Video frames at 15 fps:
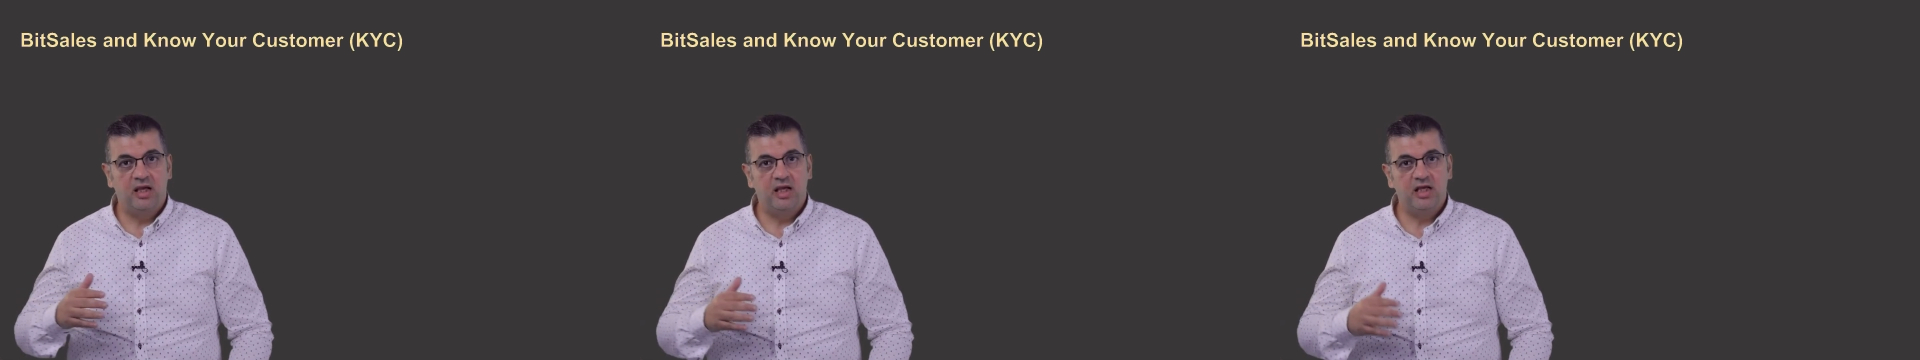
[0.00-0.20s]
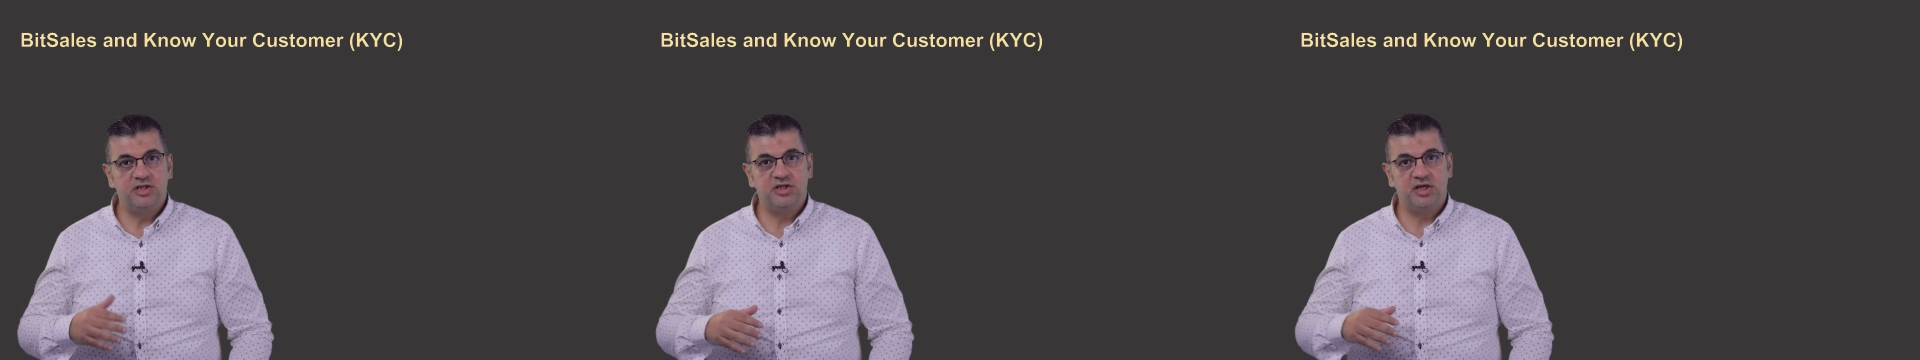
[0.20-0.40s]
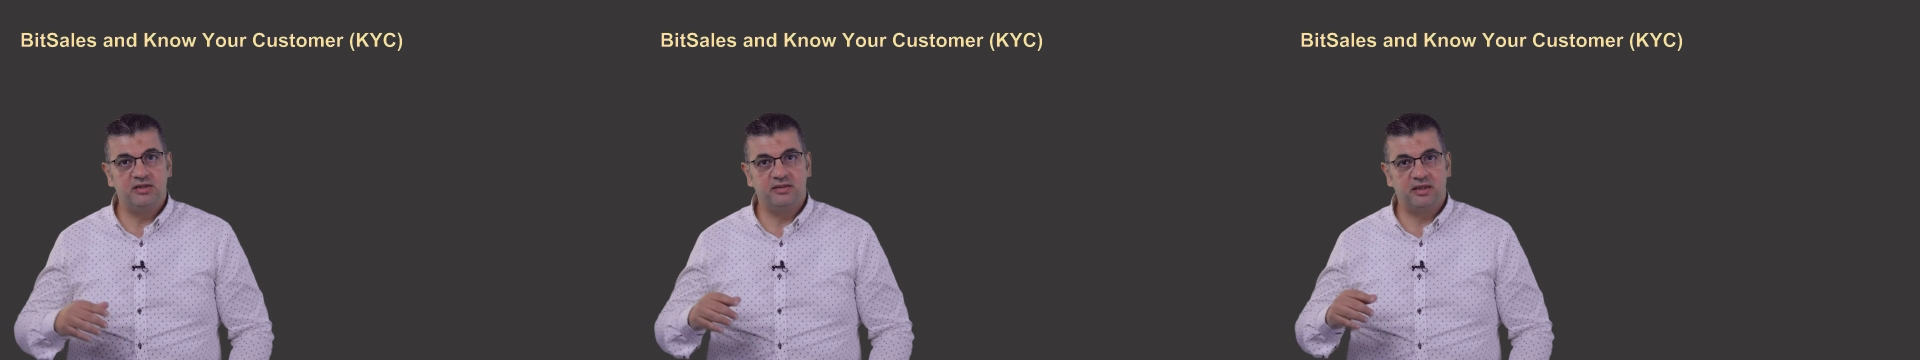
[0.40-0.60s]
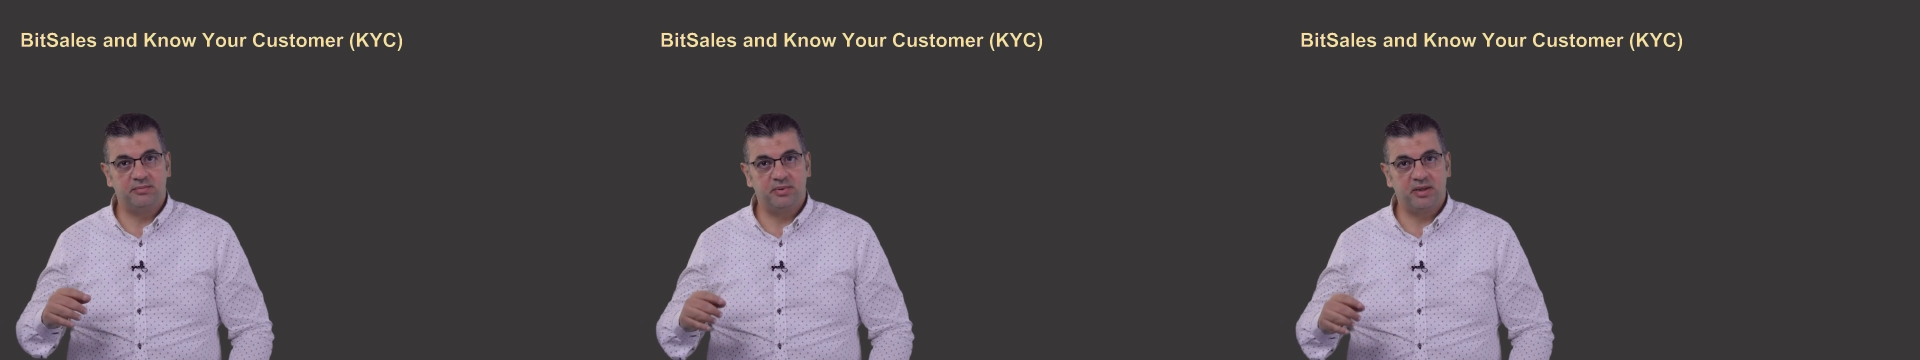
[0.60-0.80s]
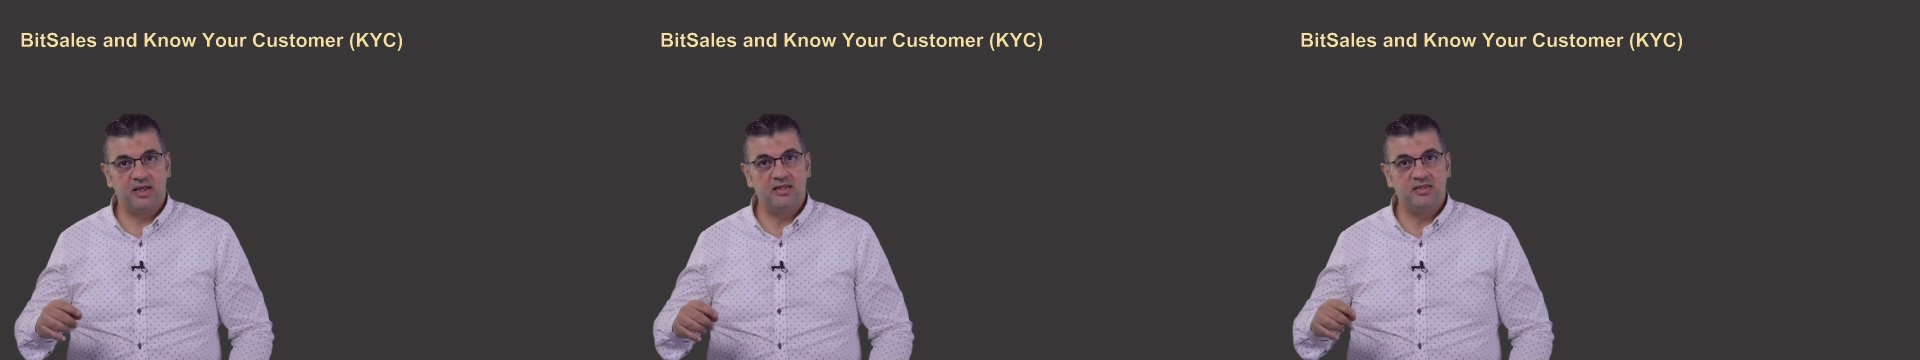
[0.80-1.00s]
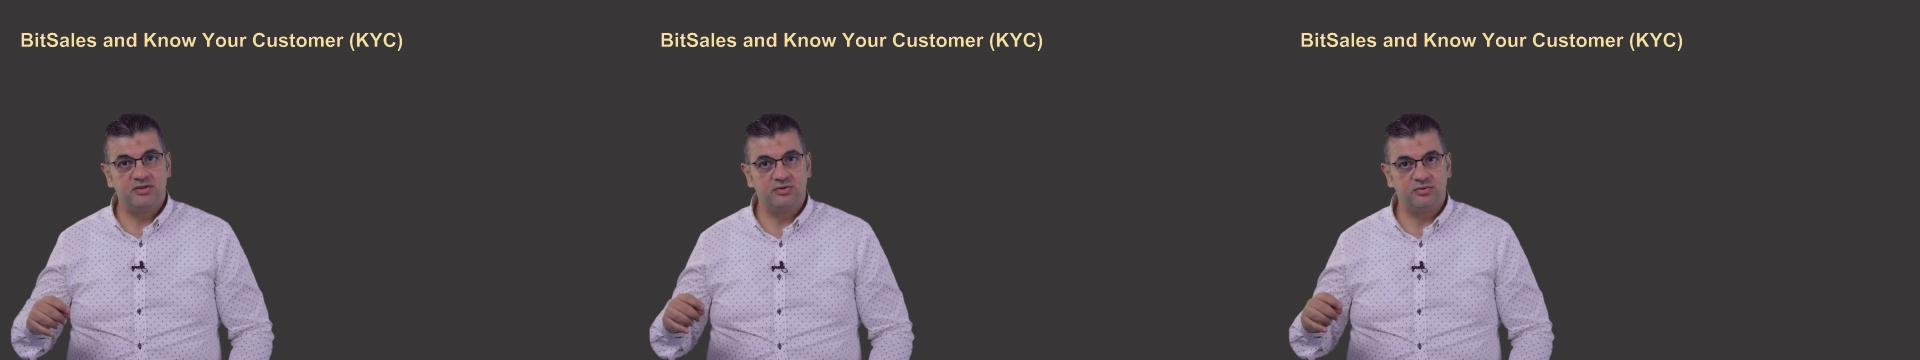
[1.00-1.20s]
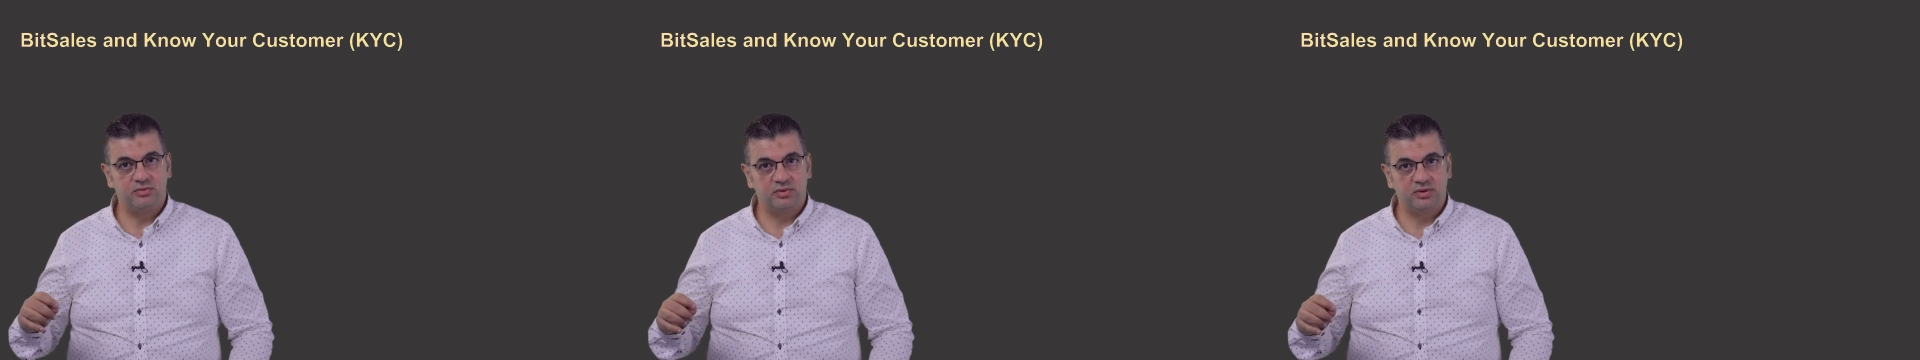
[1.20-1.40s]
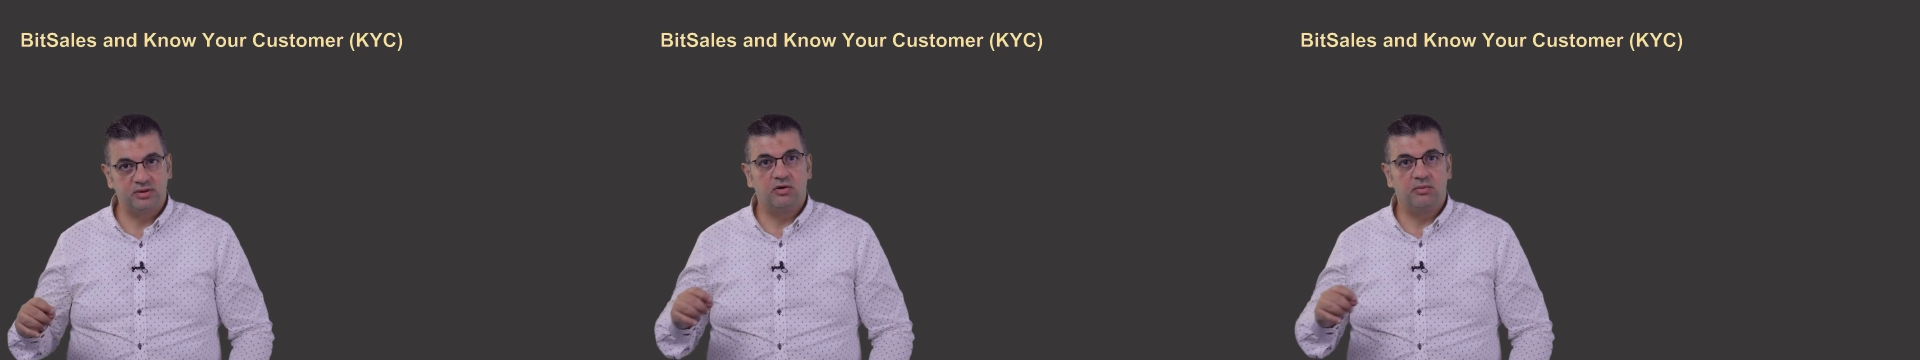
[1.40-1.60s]
Each enterprise
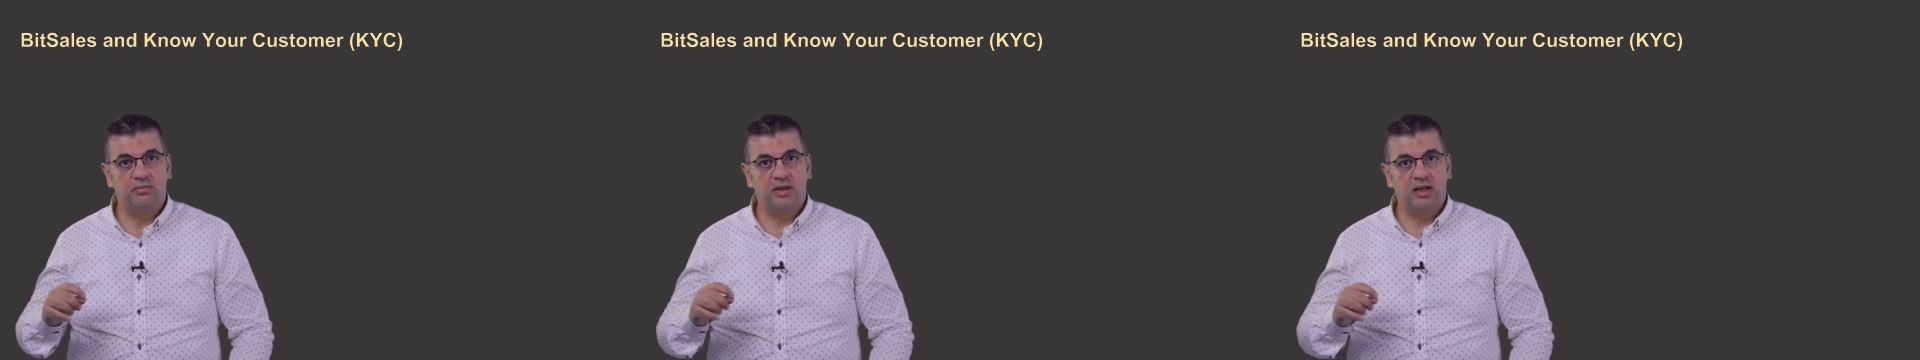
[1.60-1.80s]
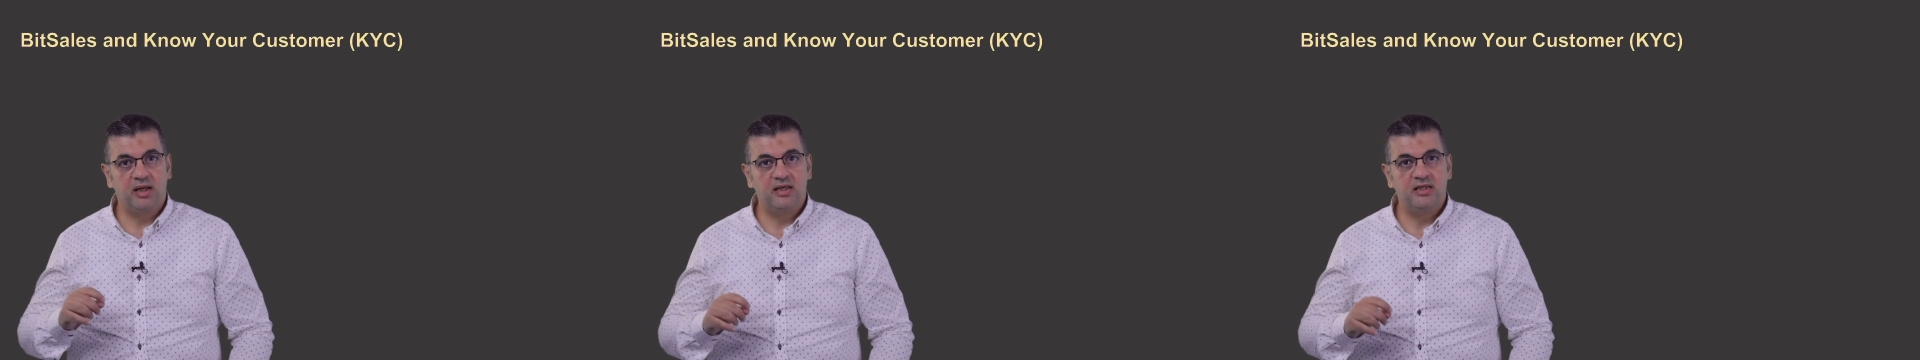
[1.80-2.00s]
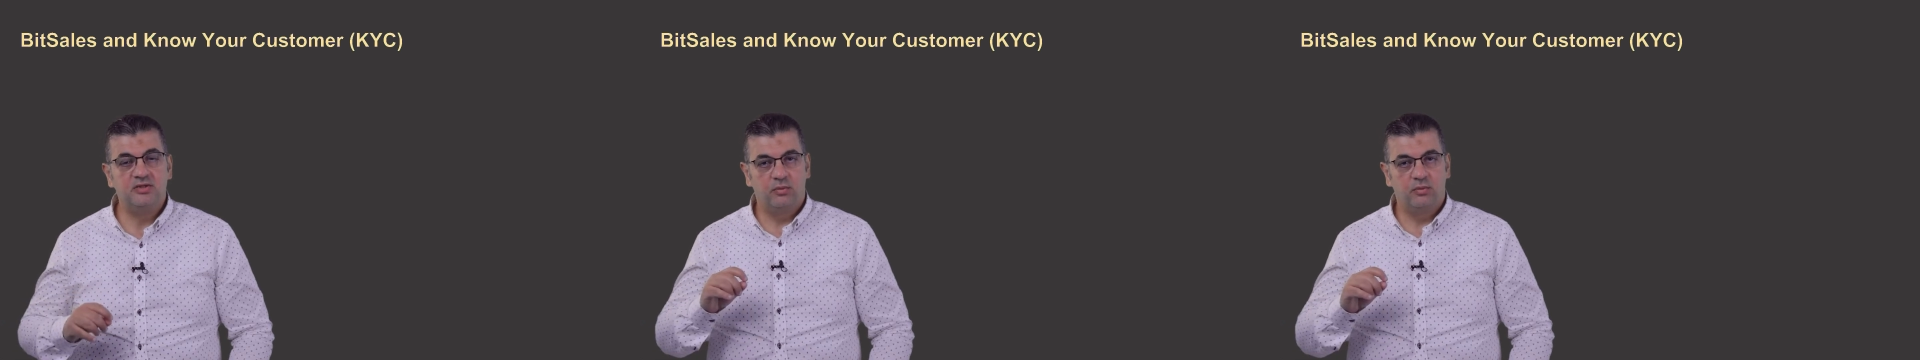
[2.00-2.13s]
node complies